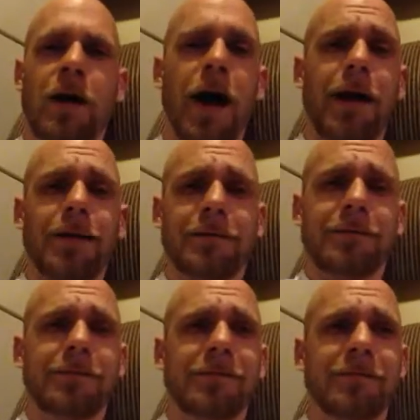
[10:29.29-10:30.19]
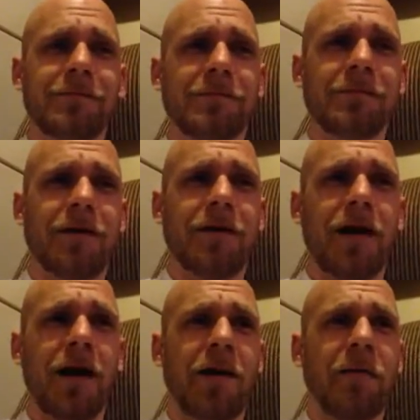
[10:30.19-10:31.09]
Hi,
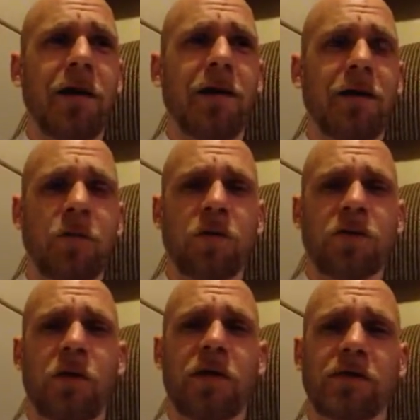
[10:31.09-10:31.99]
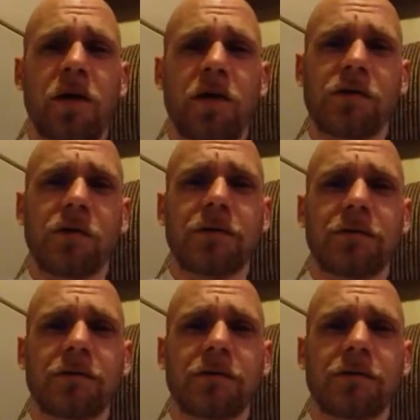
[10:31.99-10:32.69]
I'm Cortonius Loxley